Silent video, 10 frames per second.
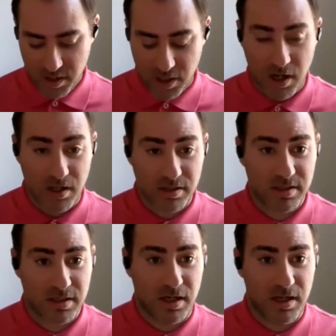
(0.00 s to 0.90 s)

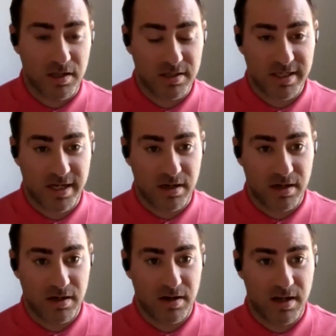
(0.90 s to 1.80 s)
call
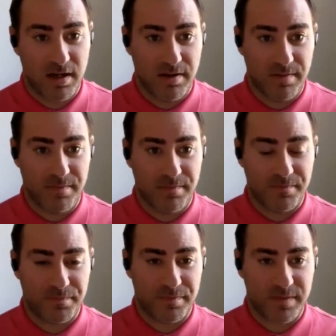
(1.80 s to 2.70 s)
center
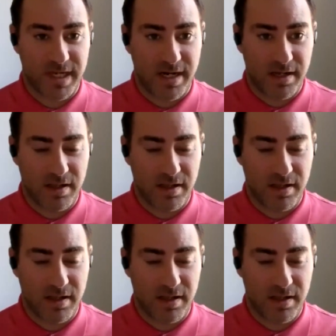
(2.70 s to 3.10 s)
data.